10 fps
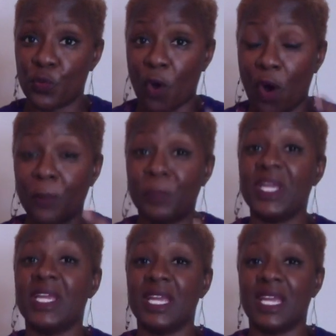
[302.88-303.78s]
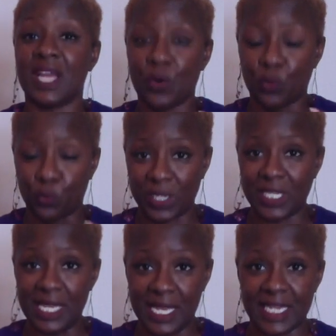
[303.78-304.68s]
are being
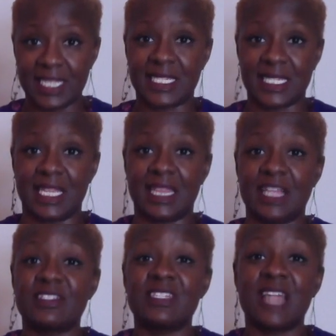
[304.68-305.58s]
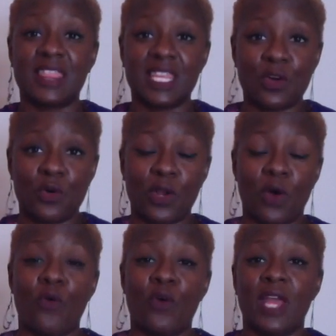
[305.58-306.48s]
really innocent, there's nothing going
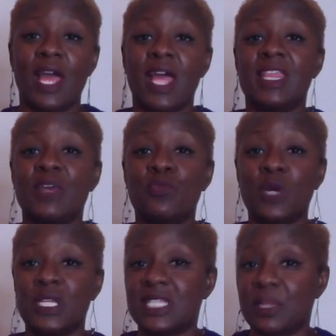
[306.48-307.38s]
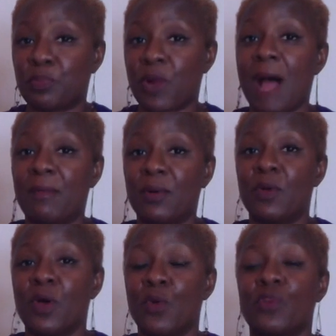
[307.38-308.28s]
on, then what is the
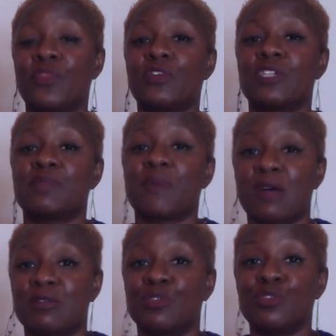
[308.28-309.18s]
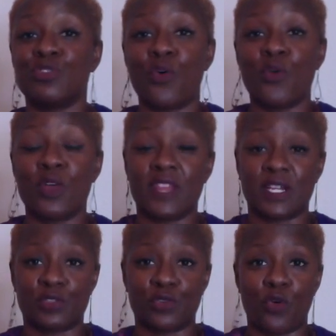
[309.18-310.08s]
problem with your spouse knowing
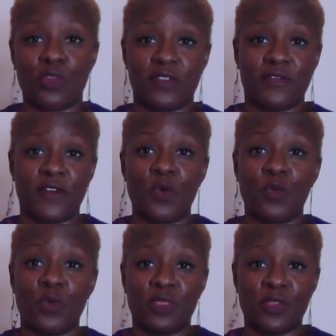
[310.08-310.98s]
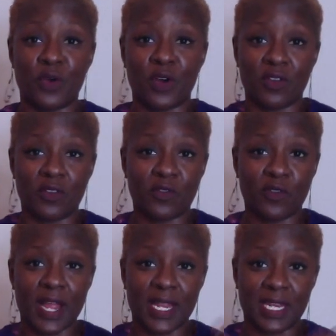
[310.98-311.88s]
that you're on the phone with your
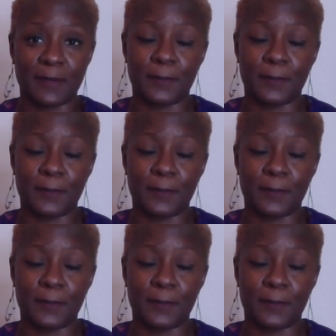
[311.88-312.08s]
friend?